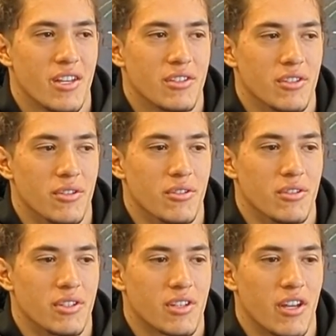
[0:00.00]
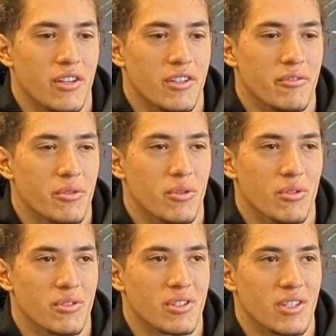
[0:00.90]
So it's kind of
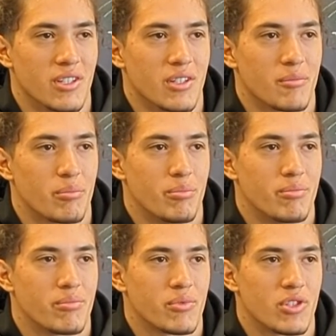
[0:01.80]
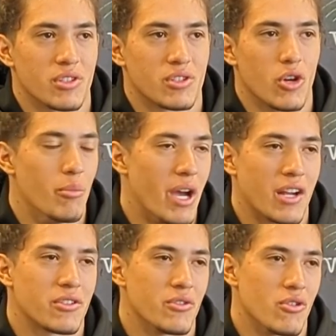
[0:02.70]
difficult to just go
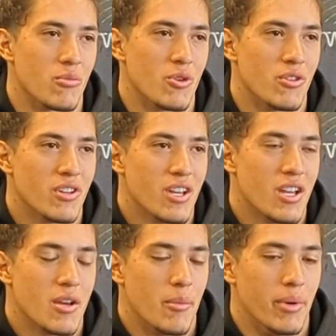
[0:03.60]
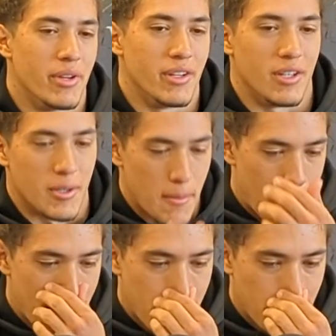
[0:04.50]
back to normal. But I
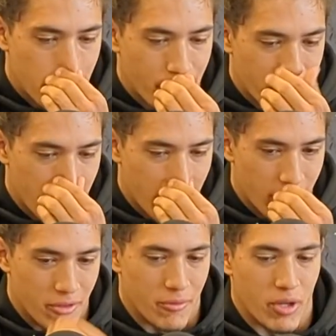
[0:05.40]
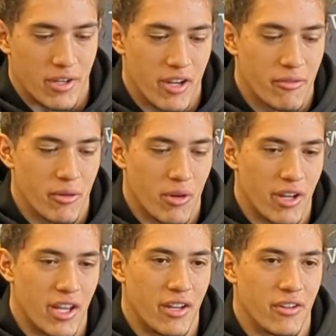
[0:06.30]
don't know. I definitely want
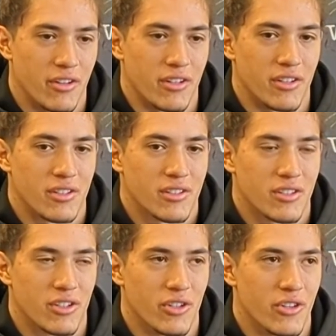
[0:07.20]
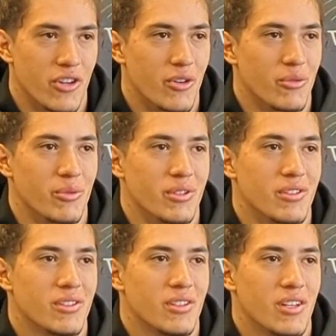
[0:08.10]
to end on a good note with
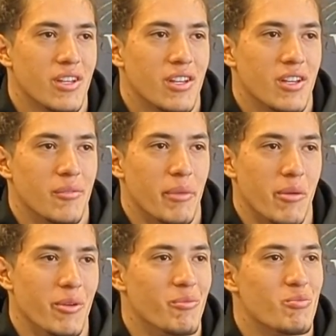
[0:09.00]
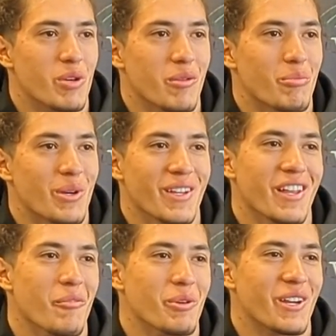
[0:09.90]
maybe beating Pitt.
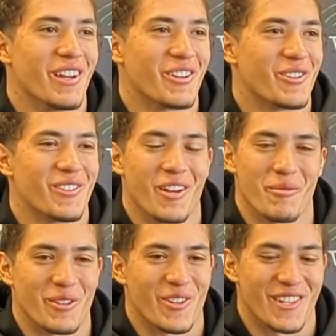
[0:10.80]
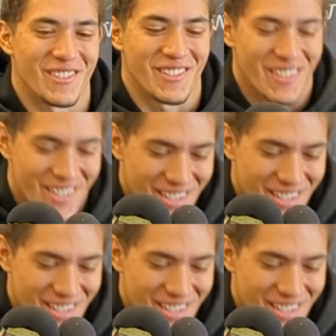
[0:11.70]
That'd be crazy.